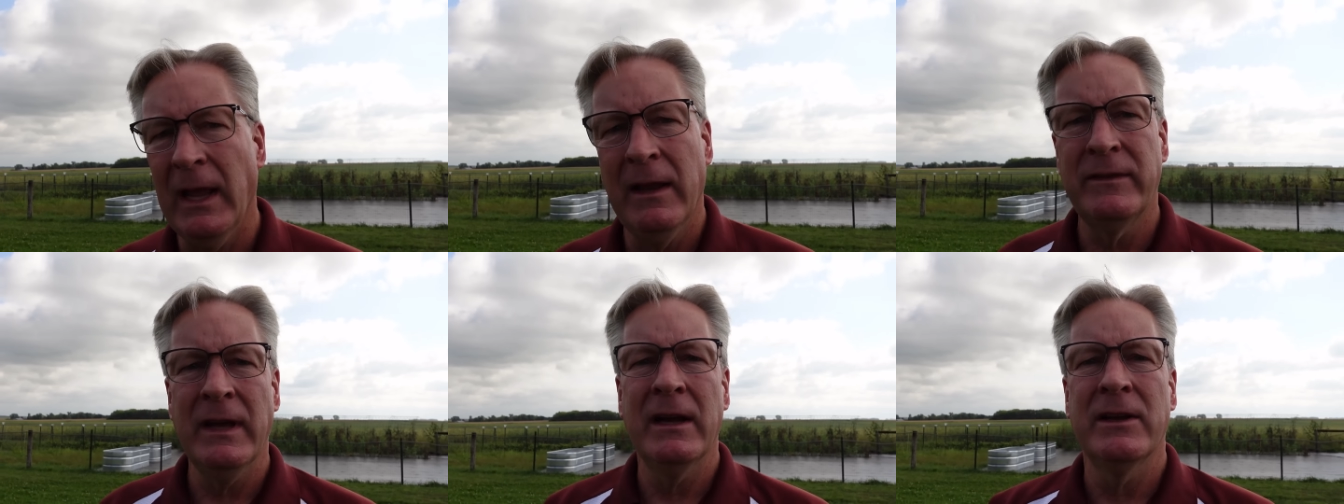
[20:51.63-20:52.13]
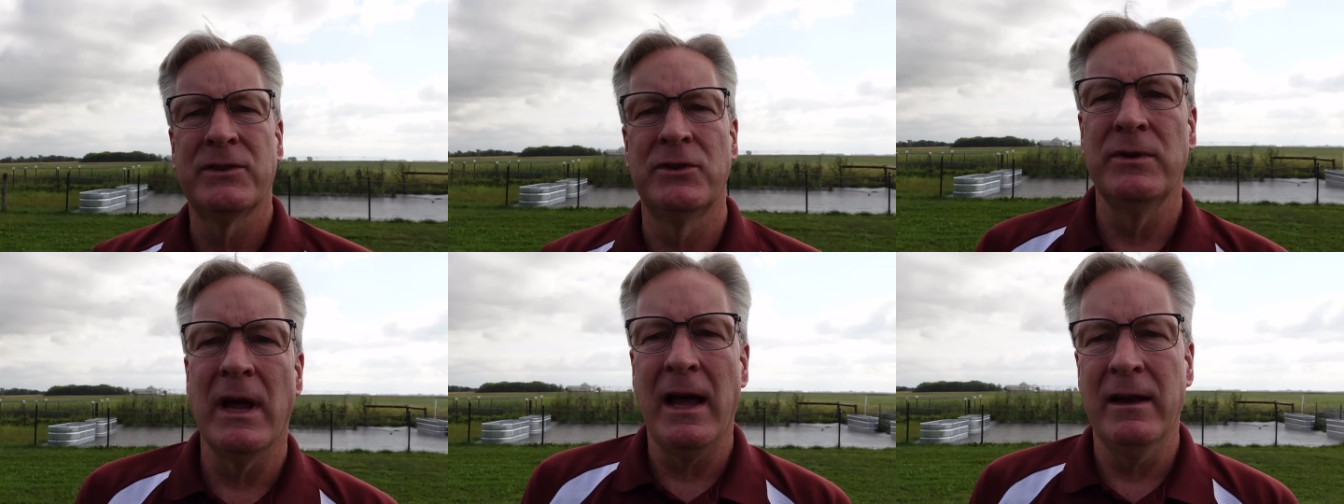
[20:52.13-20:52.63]
Antennas
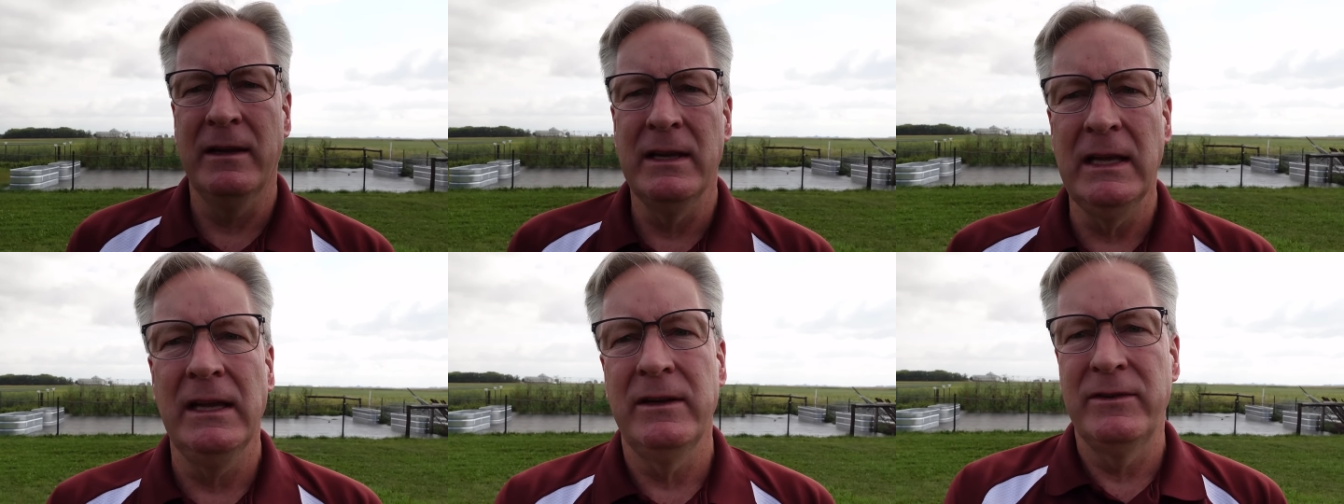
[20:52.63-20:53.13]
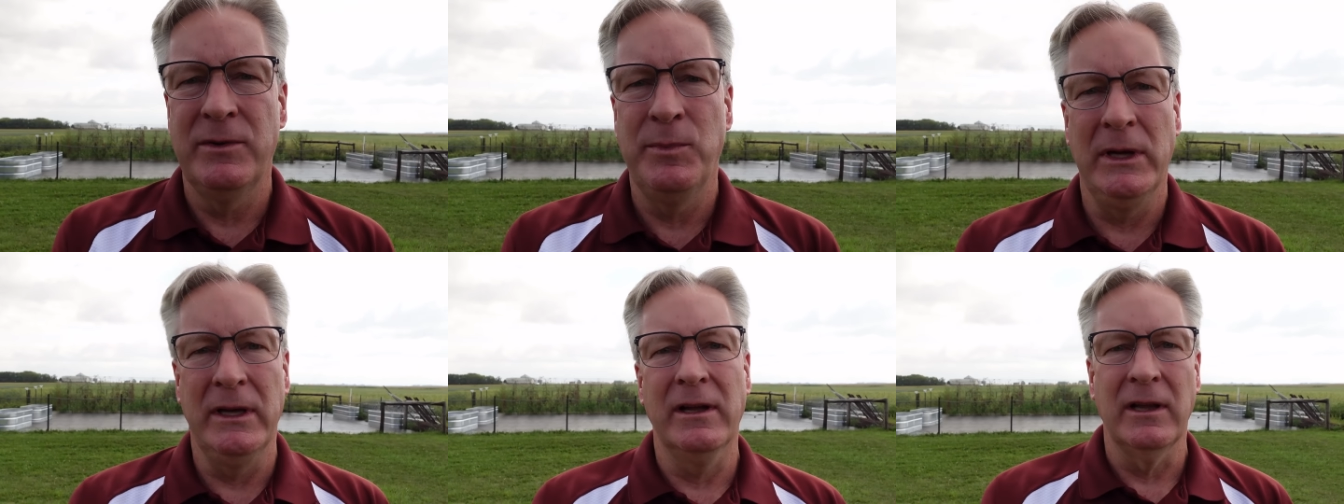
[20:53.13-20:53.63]
do not need to
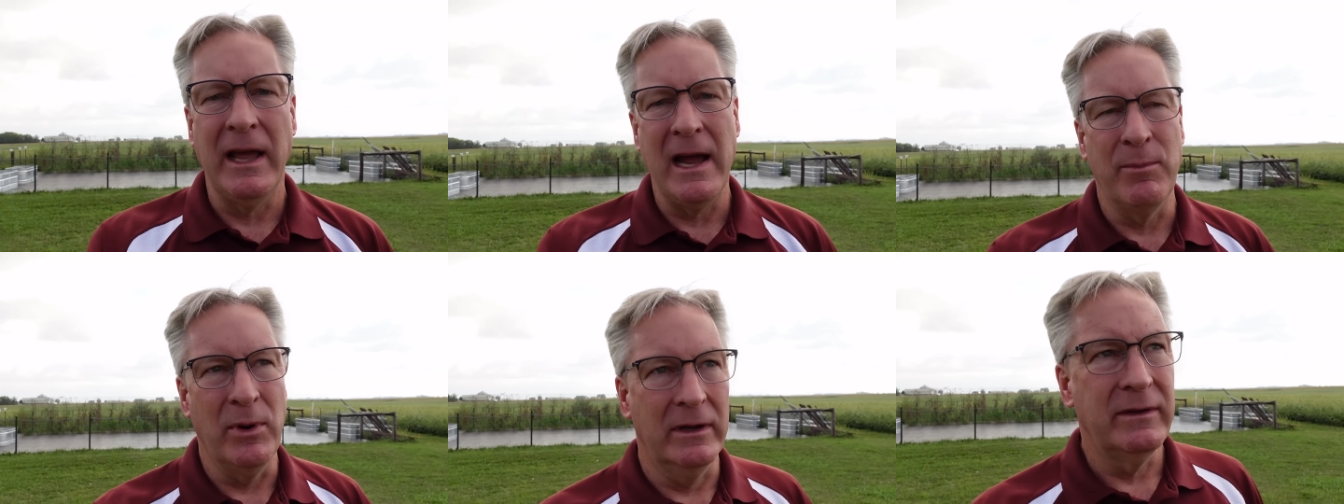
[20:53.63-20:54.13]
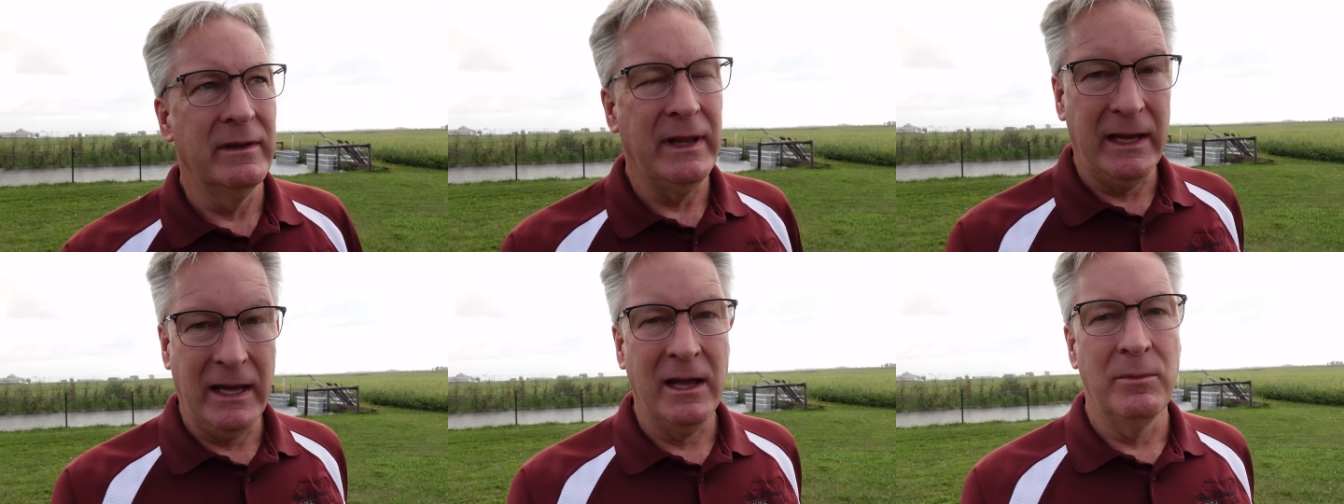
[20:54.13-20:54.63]
be elaborate.
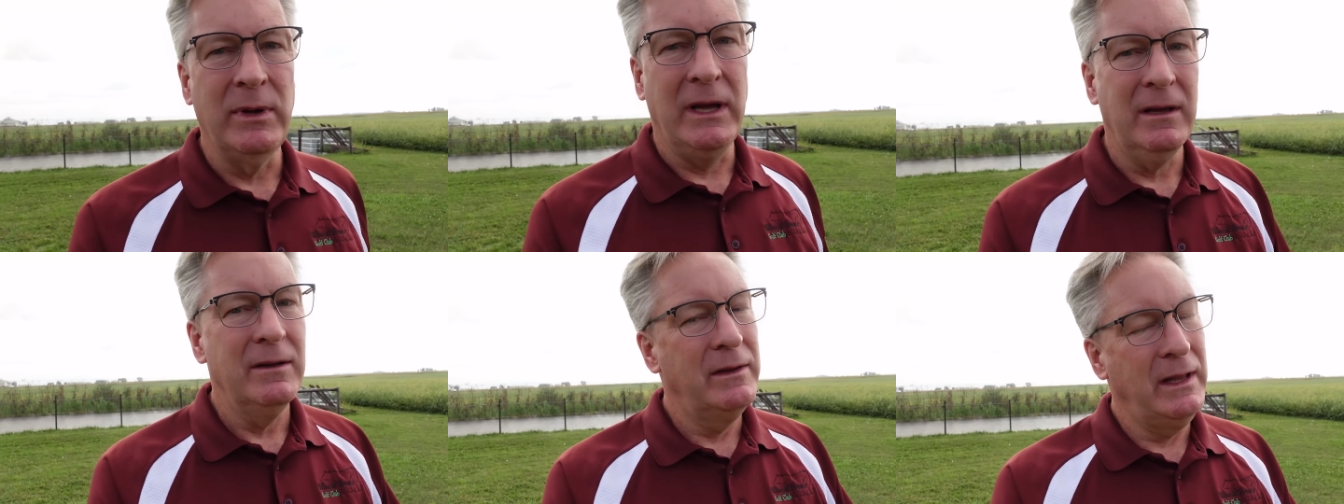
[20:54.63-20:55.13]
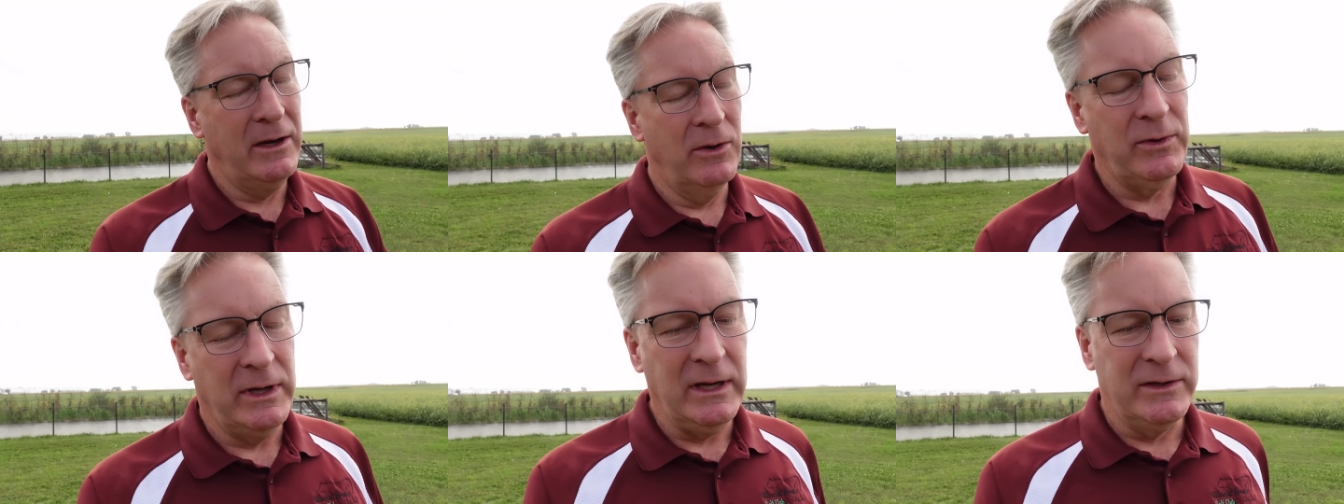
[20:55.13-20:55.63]
They can be, they
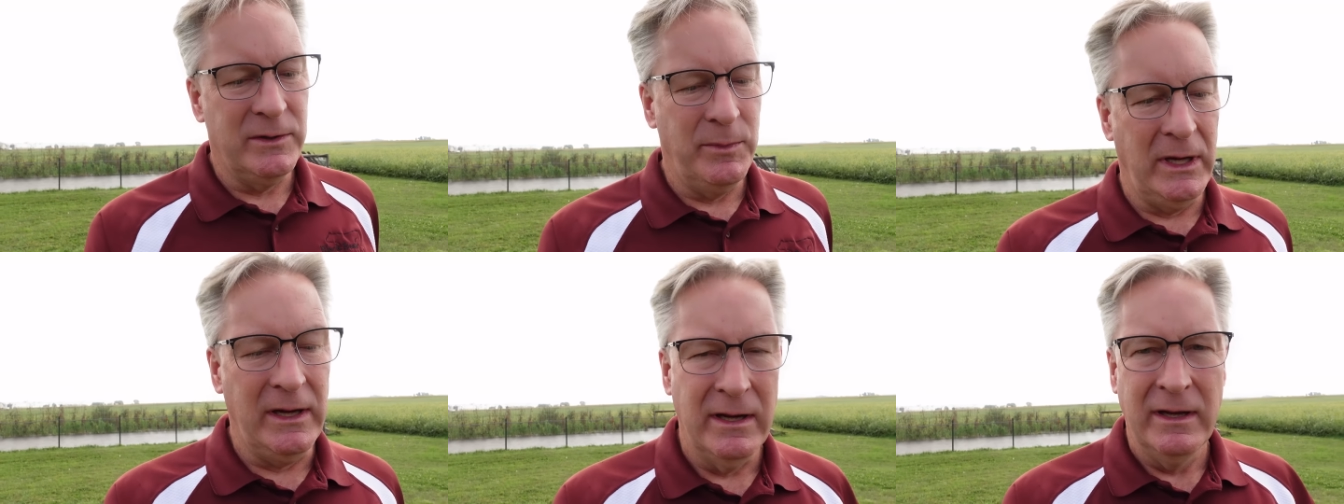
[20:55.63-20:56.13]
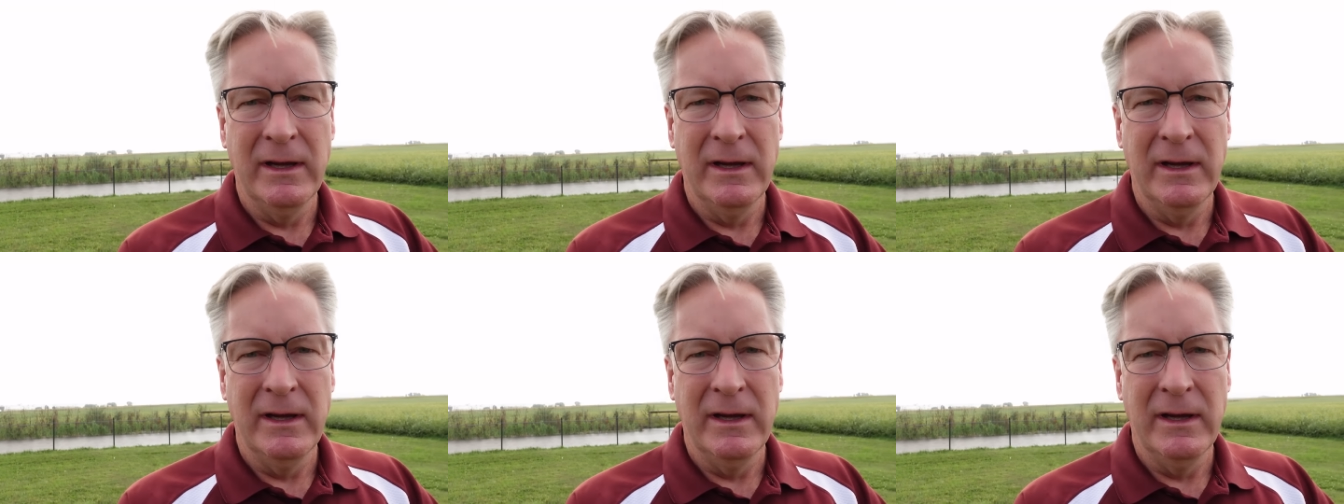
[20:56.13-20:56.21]
don't need to be.